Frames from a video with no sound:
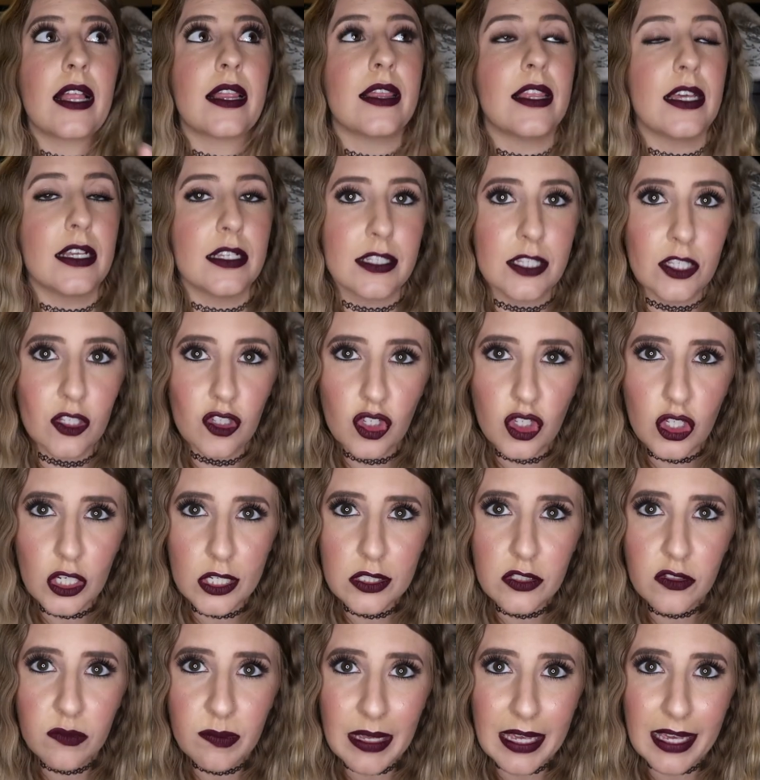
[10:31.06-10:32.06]
this is
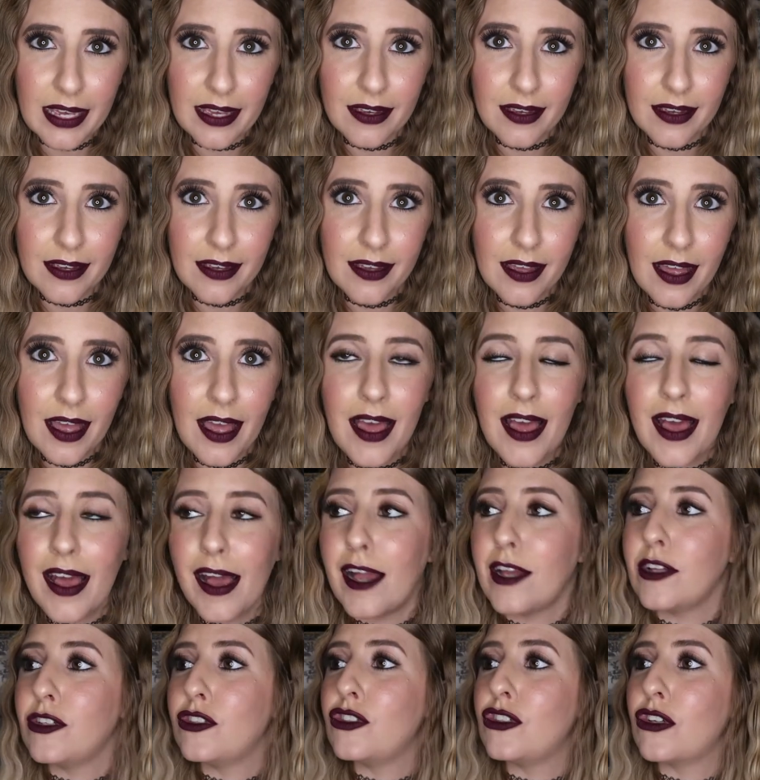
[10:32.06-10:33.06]
just me,
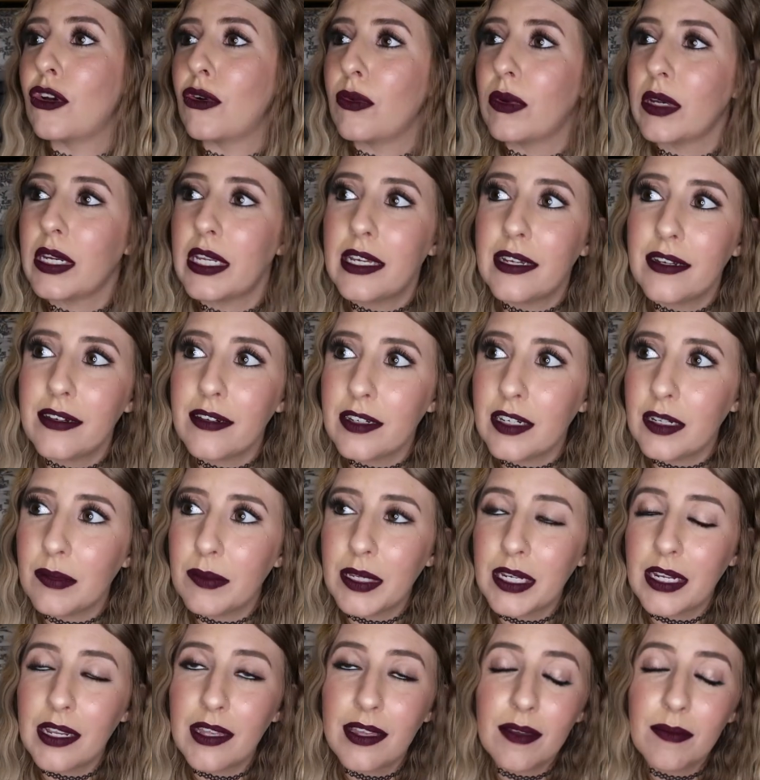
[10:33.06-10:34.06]
I don't want to hear
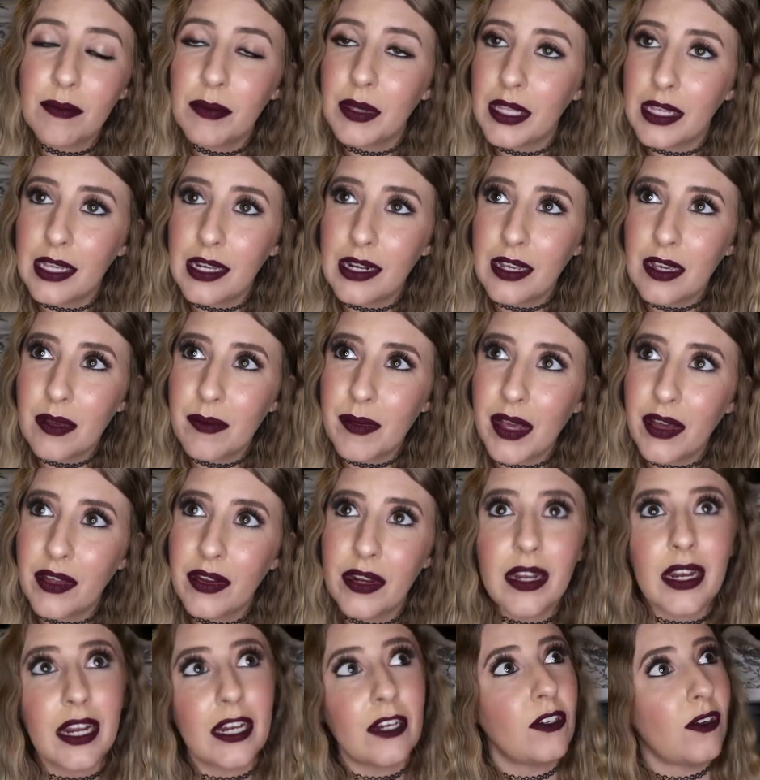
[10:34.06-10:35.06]
anybody complaining about
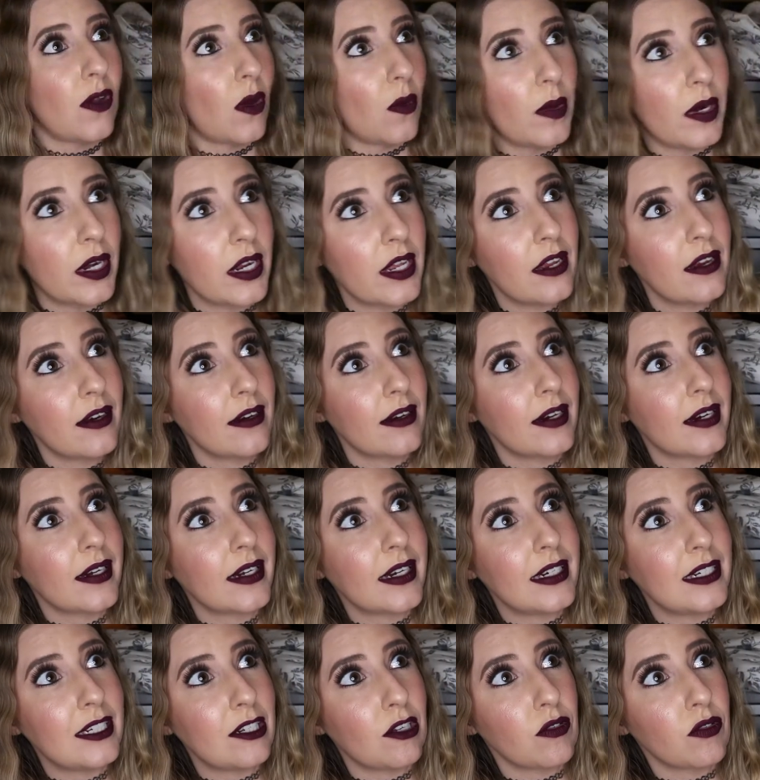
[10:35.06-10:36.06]
it. I don't want to hear
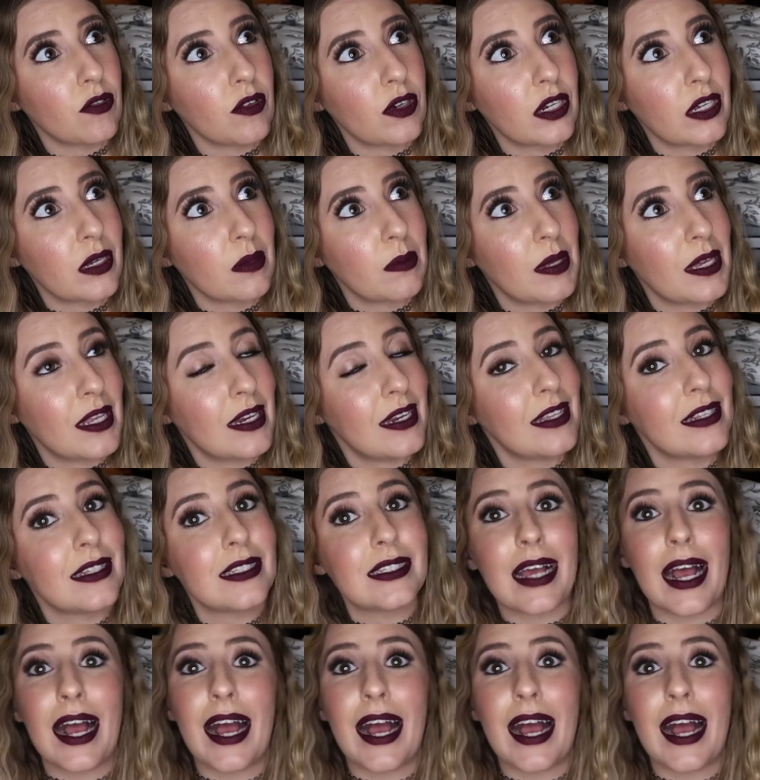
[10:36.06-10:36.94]
any differing opinions.